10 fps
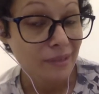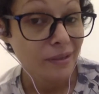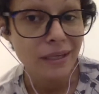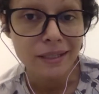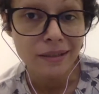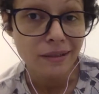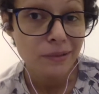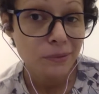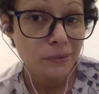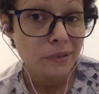
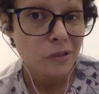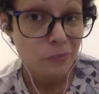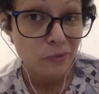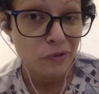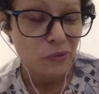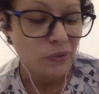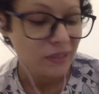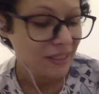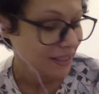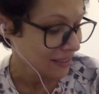Hello, Spirit
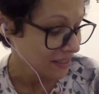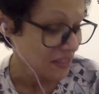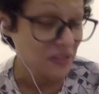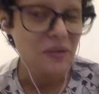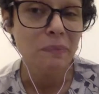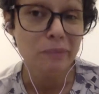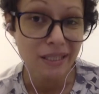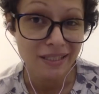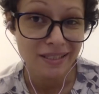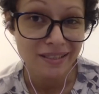Squad. This is
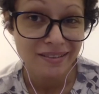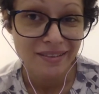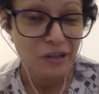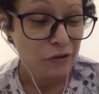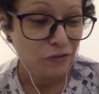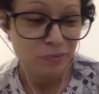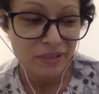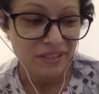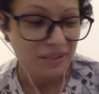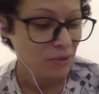Pixie from
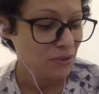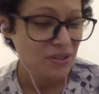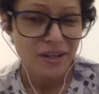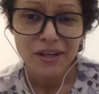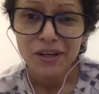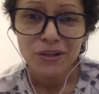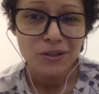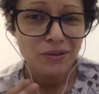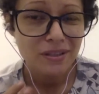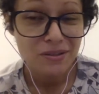Pixie Moons.
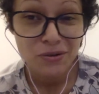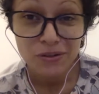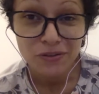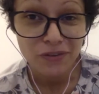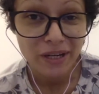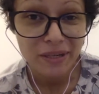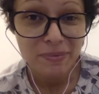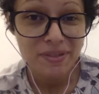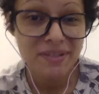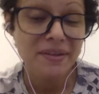You already know the
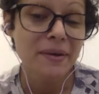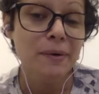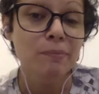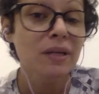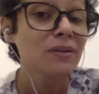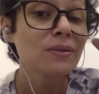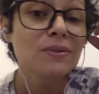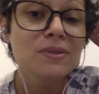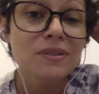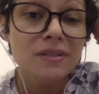vibes, my
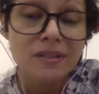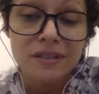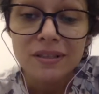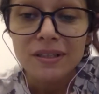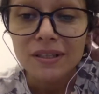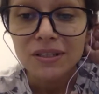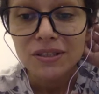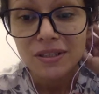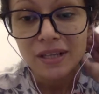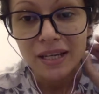dudes.
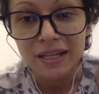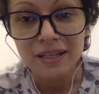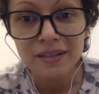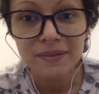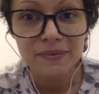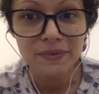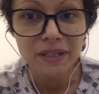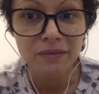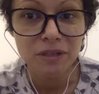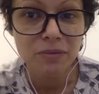Today, I
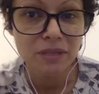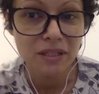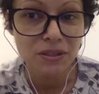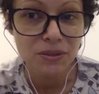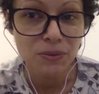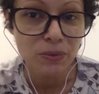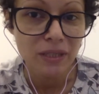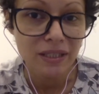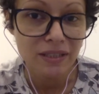am coming at you with